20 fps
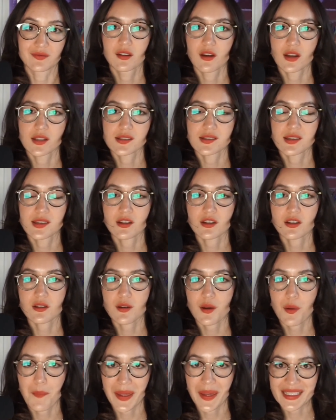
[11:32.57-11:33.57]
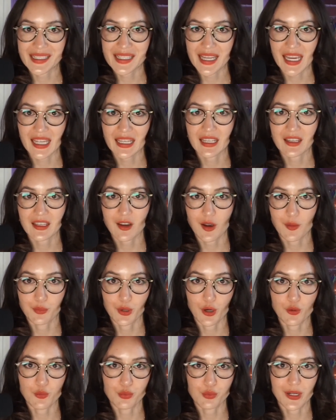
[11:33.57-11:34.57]
Consider maintaining
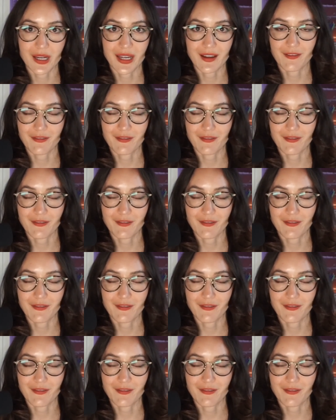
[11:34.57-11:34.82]
appropriate